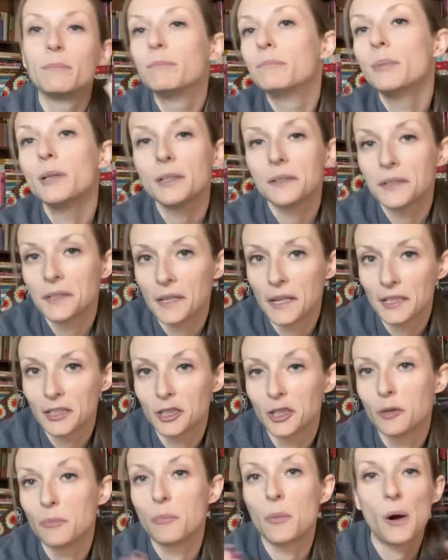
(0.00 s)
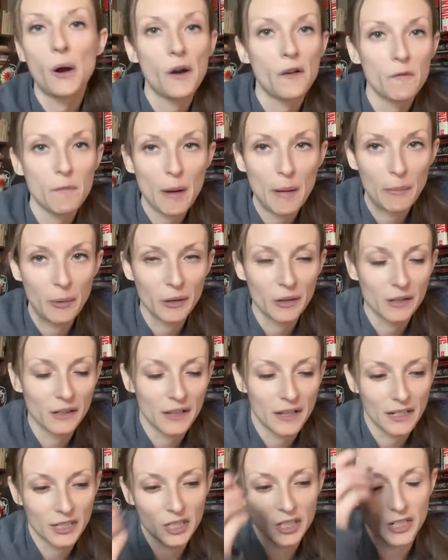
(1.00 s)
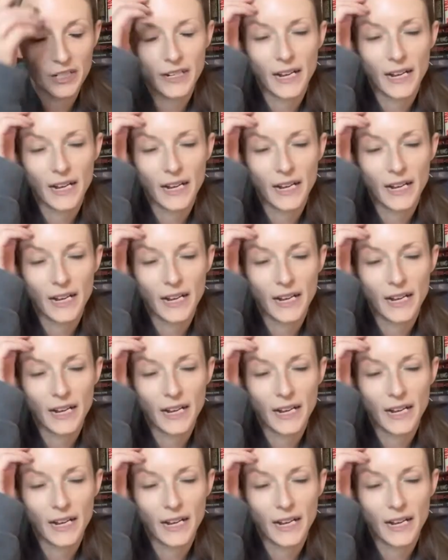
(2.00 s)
book collection, part of my book collection.